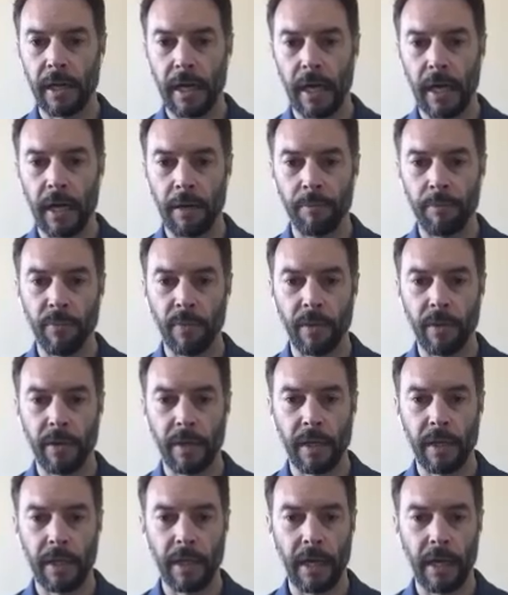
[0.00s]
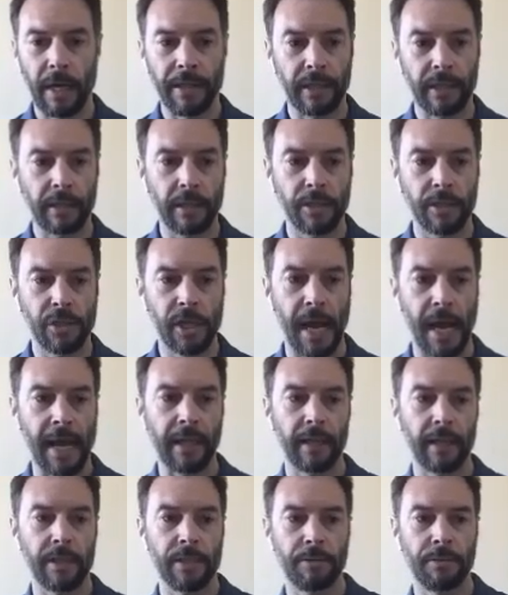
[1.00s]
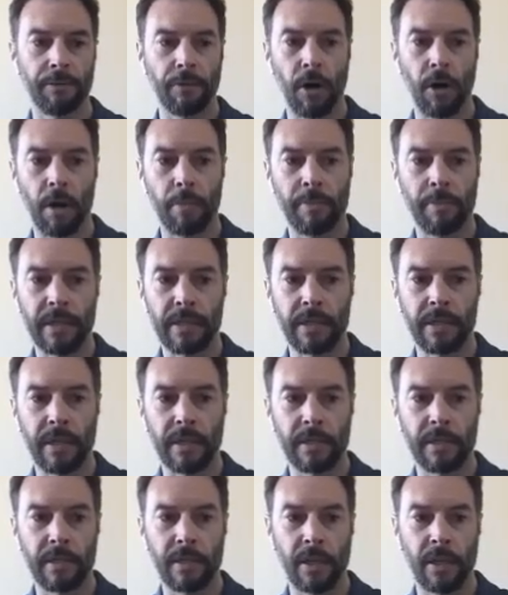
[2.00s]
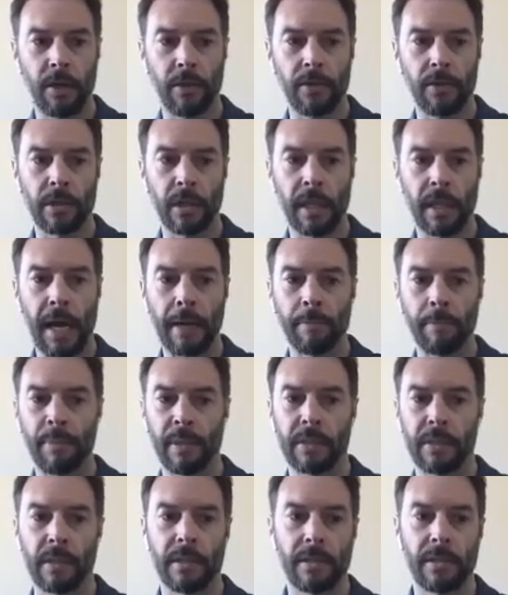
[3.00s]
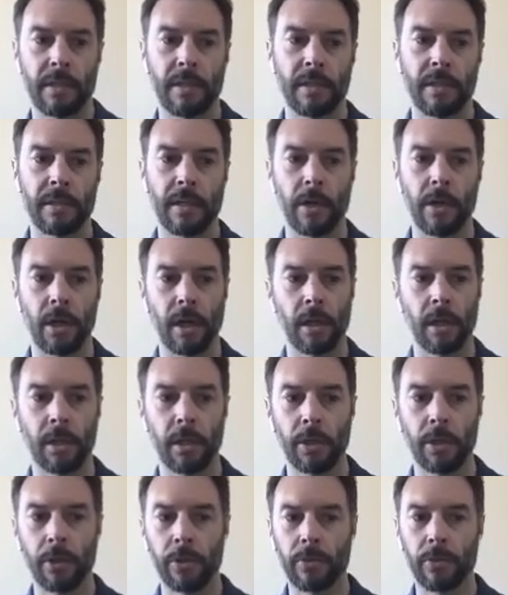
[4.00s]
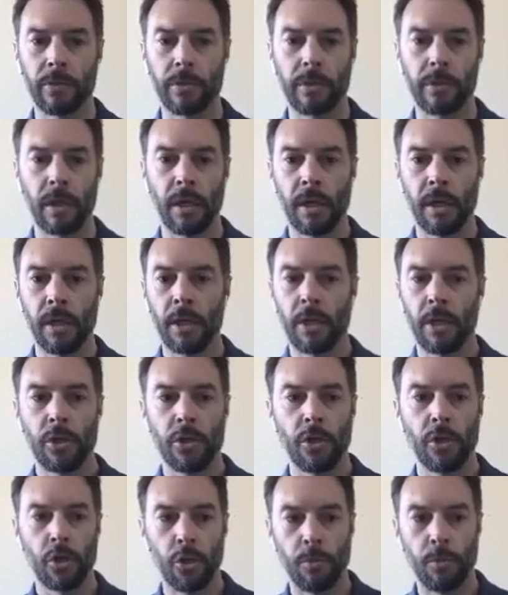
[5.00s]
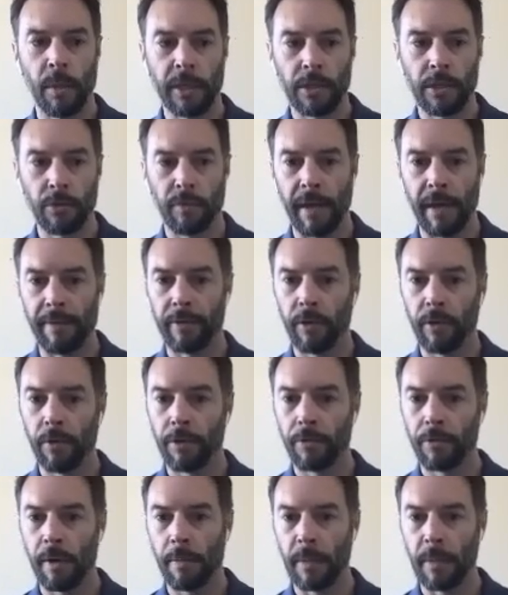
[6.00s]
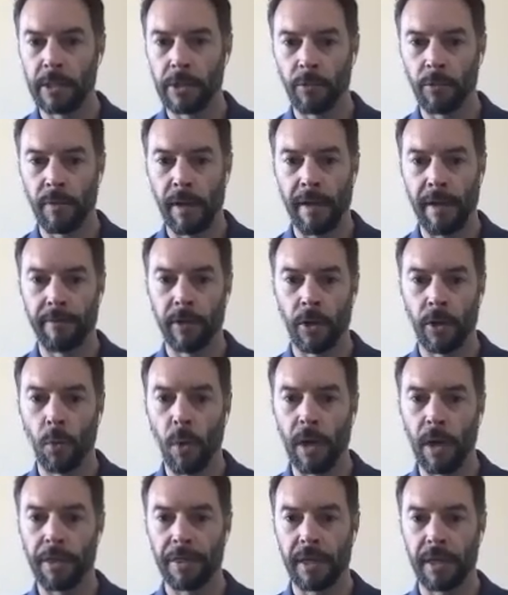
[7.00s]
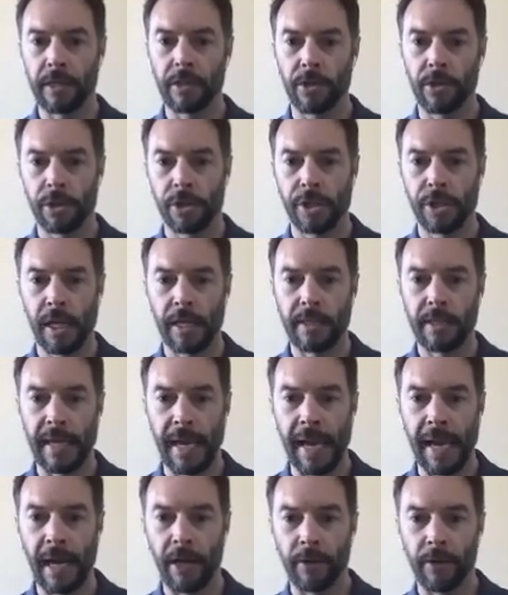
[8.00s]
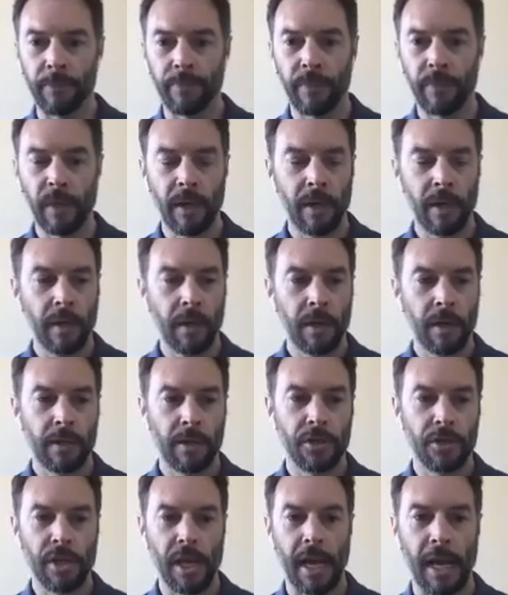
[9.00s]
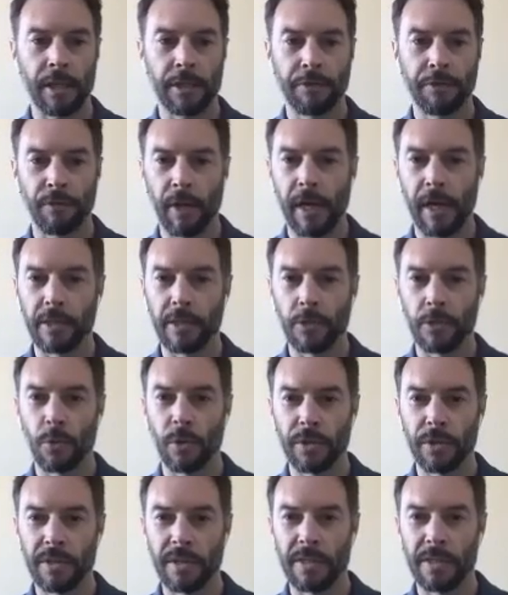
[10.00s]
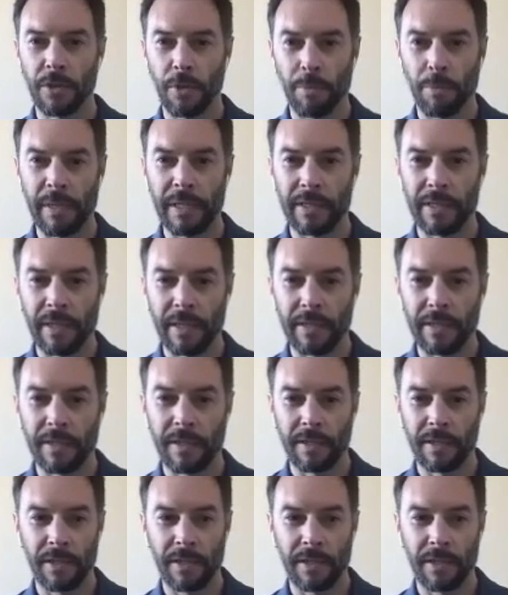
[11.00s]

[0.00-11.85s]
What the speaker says: I think the challenge for our business, there's a lot of businesses that are going to lose 2 months of revenue, 3 months of revenue while things are shut down. The challenge for us is we're a seasonal business.